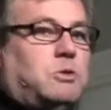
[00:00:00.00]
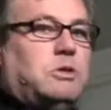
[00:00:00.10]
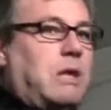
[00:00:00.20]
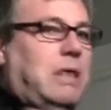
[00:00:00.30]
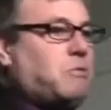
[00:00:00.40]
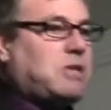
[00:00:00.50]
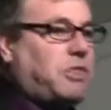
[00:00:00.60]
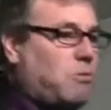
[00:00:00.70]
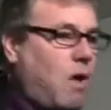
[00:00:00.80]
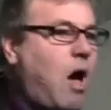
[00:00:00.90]
so that, that was
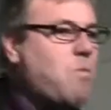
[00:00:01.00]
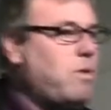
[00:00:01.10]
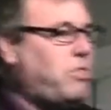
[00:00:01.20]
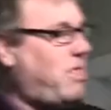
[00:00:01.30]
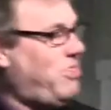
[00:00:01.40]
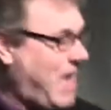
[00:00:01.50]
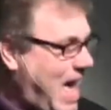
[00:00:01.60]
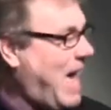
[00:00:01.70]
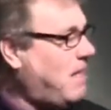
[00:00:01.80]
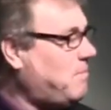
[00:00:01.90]
nothing wrong with
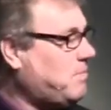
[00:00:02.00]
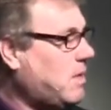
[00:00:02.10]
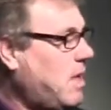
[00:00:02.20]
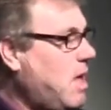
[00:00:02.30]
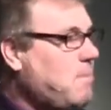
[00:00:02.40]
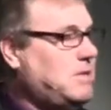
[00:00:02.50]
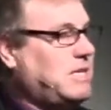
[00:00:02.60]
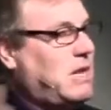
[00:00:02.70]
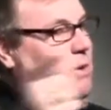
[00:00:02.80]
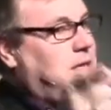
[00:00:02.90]
that. But he
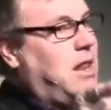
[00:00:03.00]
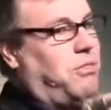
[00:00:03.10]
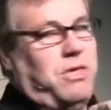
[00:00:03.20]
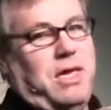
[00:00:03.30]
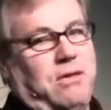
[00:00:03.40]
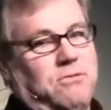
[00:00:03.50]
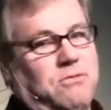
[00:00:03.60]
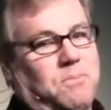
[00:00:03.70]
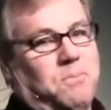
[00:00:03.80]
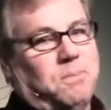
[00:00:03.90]
said they were den of
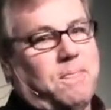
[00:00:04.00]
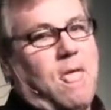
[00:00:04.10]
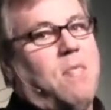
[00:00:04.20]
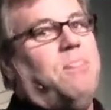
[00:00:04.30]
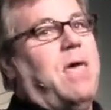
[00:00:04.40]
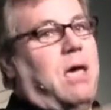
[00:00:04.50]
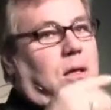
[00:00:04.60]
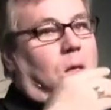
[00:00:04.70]
thieves. They,